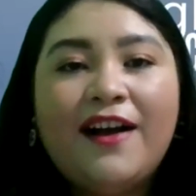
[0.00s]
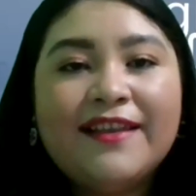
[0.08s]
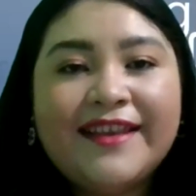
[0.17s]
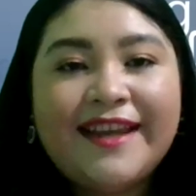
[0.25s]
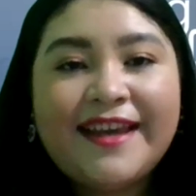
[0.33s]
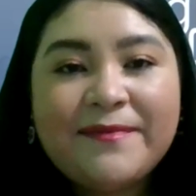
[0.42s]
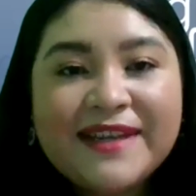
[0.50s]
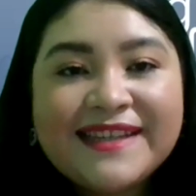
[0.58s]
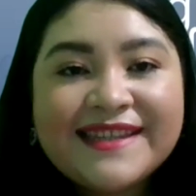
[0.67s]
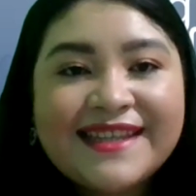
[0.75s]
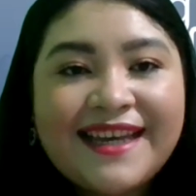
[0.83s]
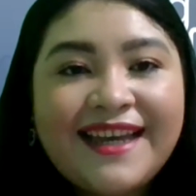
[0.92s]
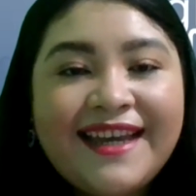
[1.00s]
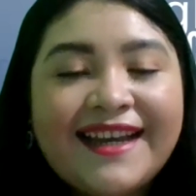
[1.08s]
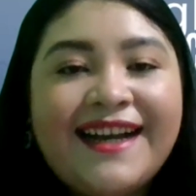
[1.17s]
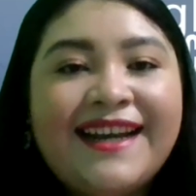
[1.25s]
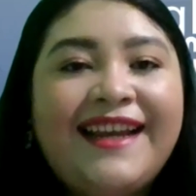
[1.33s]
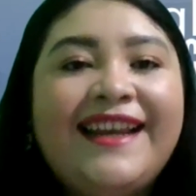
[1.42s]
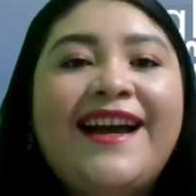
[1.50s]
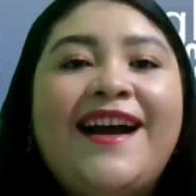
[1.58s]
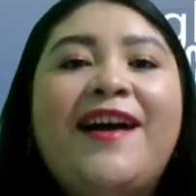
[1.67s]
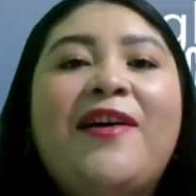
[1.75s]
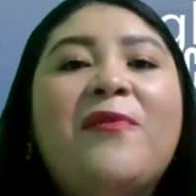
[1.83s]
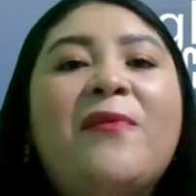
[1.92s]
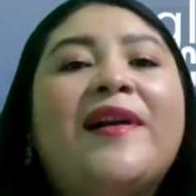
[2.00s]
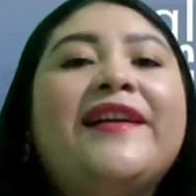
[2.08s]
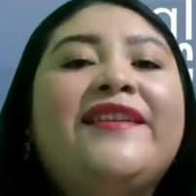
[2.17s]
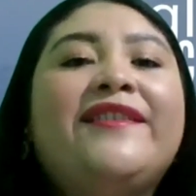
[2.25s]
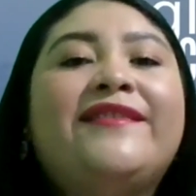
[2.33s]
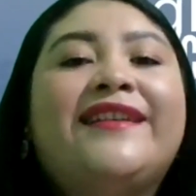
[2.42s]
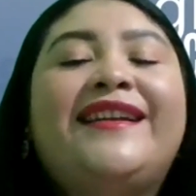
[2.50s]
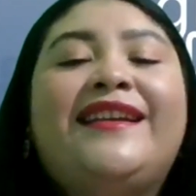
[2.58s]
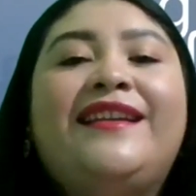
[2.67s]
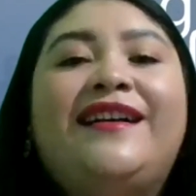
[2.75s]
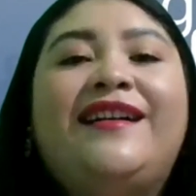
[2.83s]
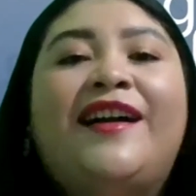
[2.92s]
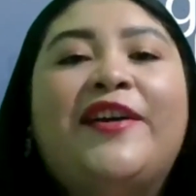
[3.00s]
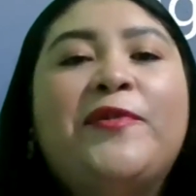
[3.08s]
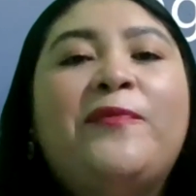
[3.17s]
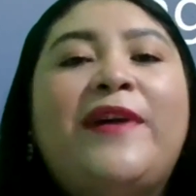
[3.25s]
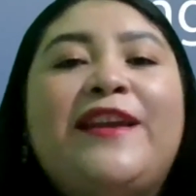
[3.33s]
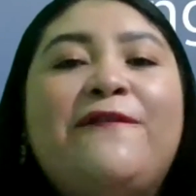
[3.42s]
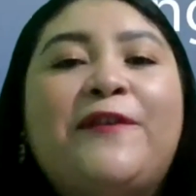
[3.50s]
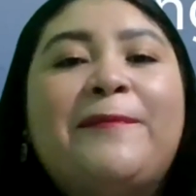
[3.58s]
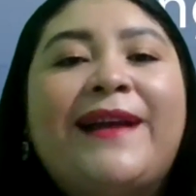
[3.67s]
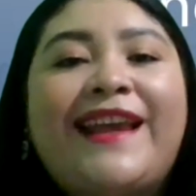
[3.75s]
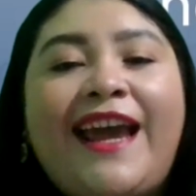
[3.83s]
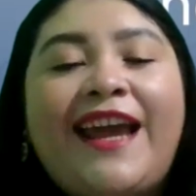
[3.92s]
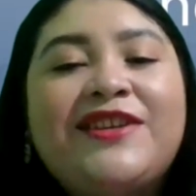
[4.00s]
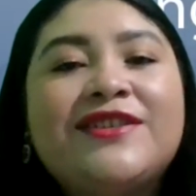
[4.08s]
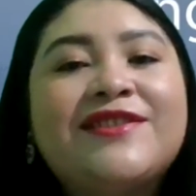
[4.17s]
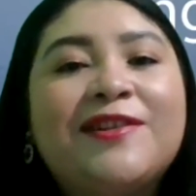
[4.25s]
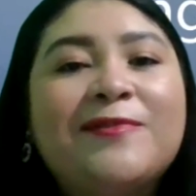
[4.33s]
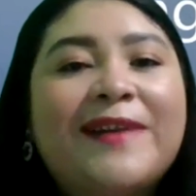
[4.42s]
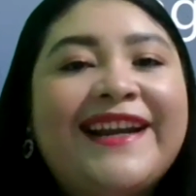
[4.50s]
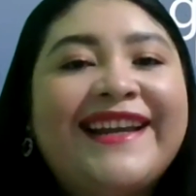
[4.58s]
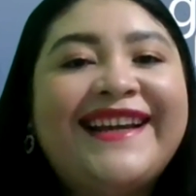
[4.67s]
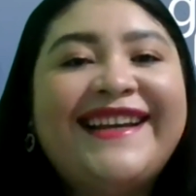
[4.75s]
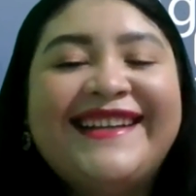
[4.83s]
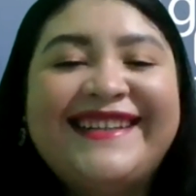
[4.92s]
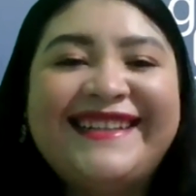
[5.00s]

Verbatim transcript: Oh, let me see. Karina, how are you, Karina? Are you waiting for vacations already?